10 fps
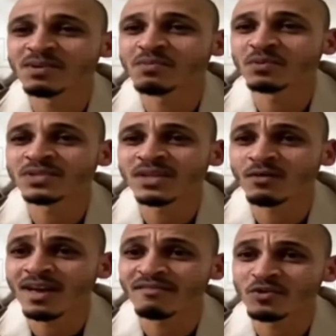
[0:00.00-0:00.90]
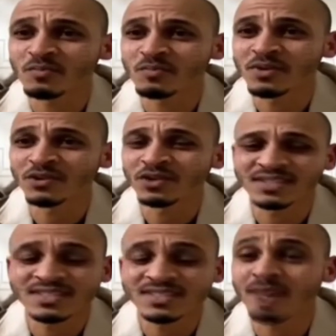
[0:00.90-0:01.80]
People say, where have you been all
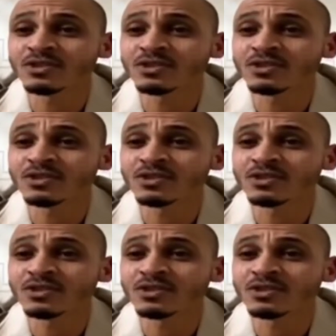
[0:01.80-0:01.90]
this time?